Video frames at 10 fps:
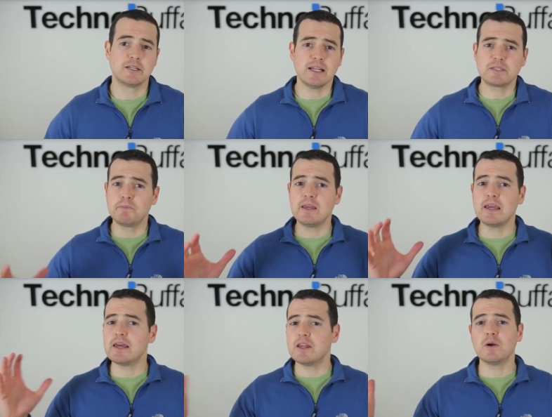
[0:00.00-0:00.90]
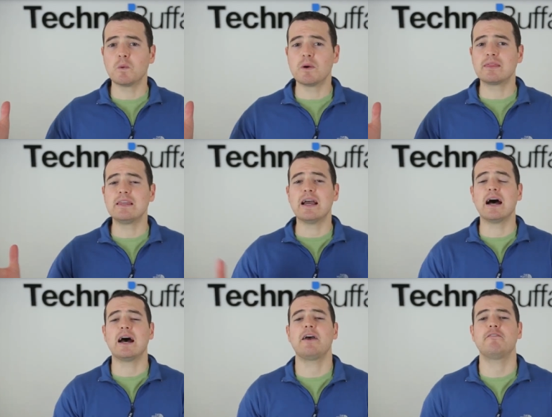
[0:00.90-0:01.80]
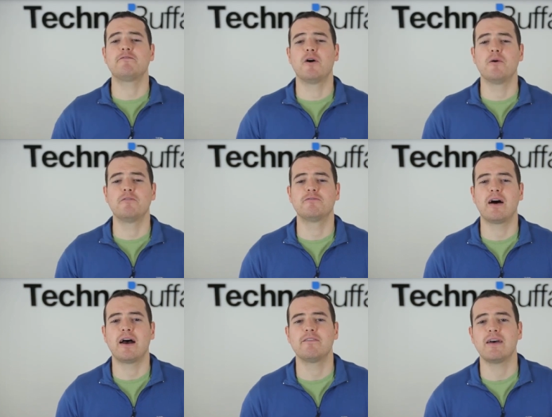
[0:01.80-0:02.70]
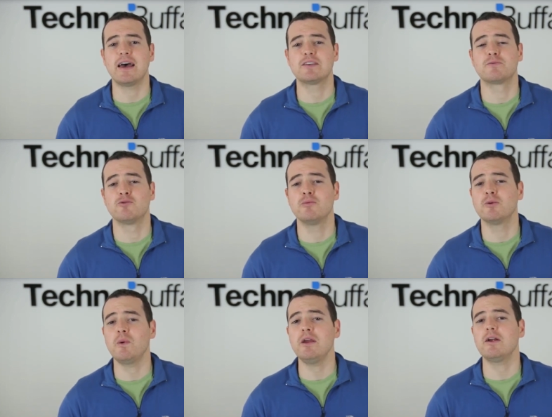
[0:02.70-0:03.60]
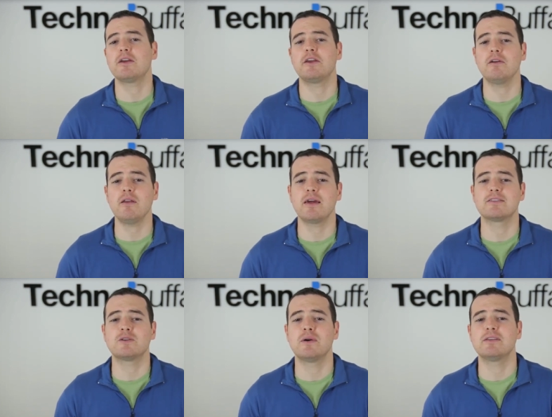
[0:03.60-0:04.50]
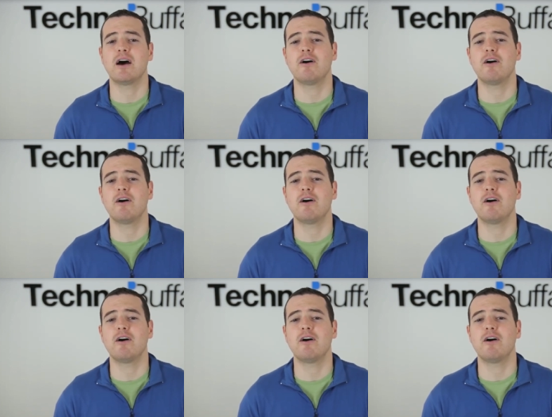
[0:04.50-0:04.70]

So let's begin with the iPhone 5S rumor. We are hearing that it's going to